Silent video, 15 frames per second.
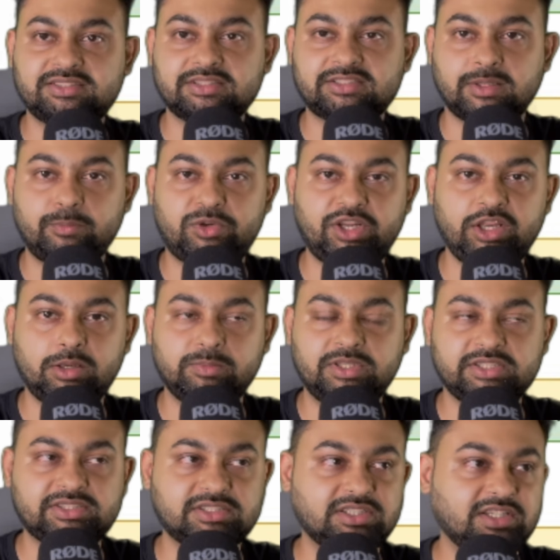subtree of
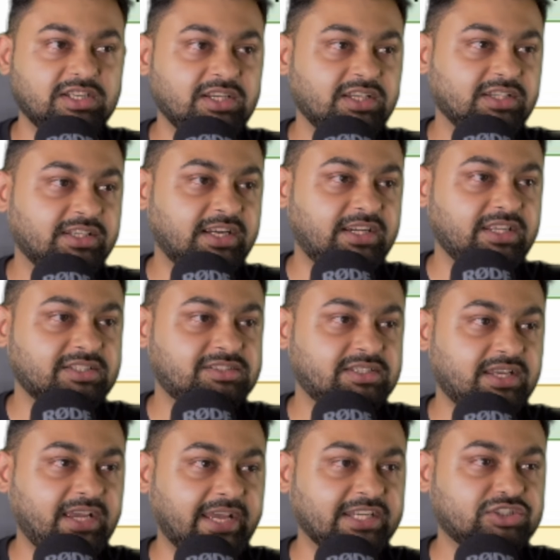this. That is
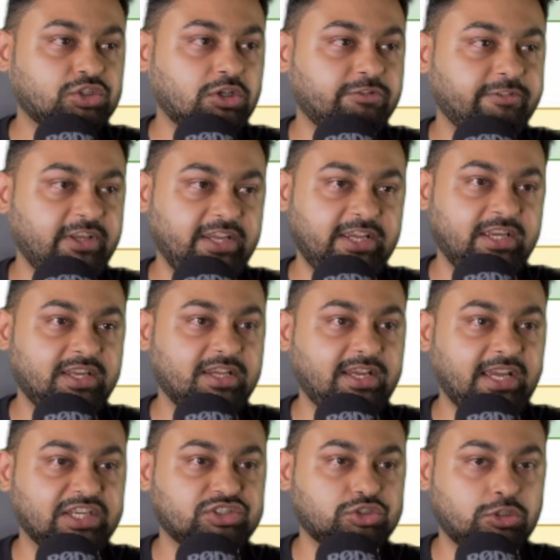hash of A,
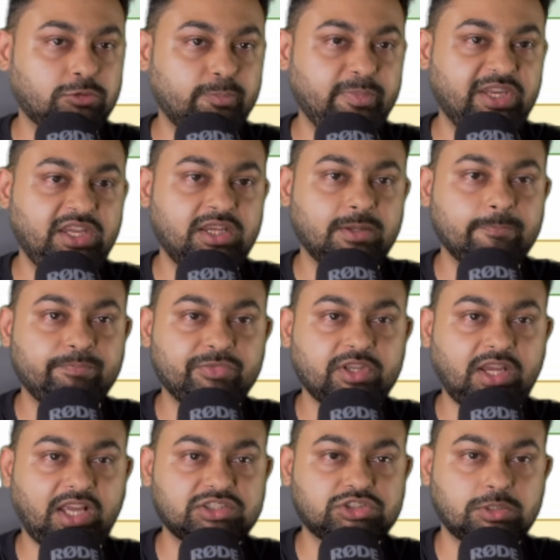hash of B,
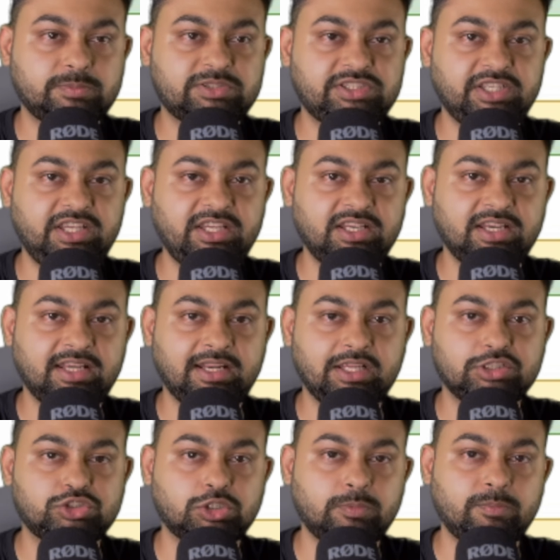hash of C, and
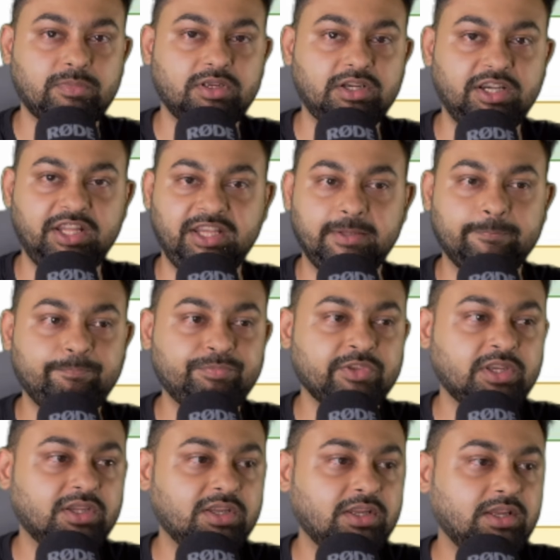hash of D.
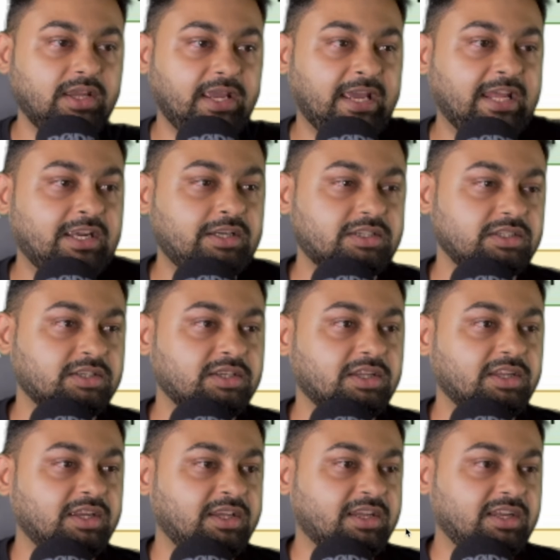And
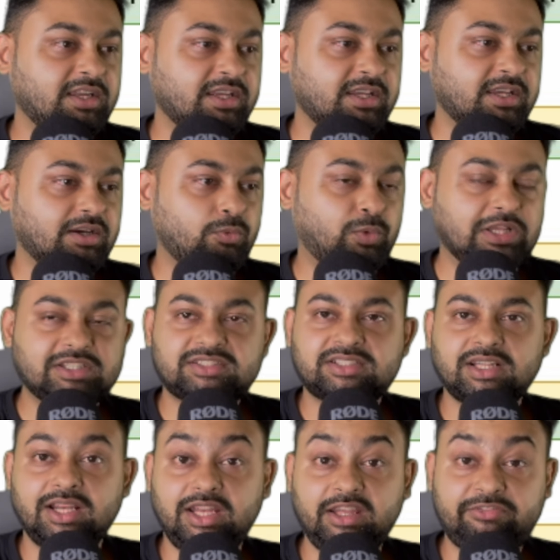once
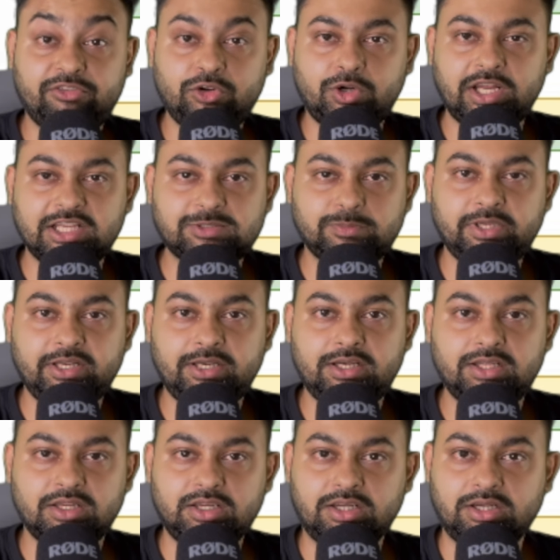the leaf node has been
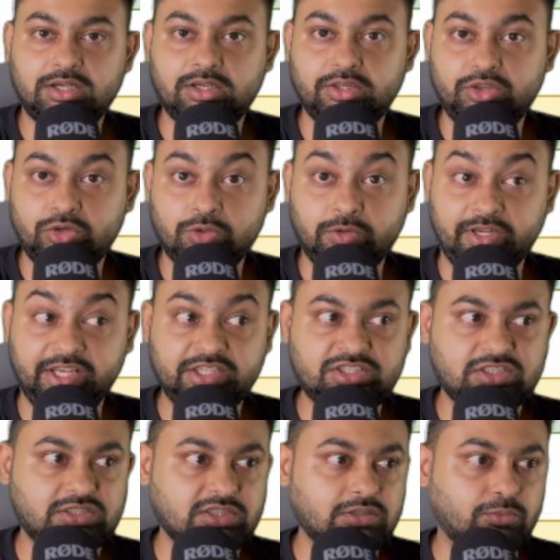
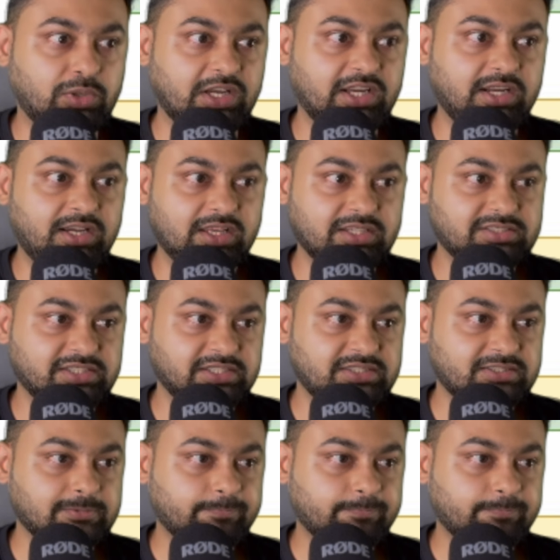reached, what it does is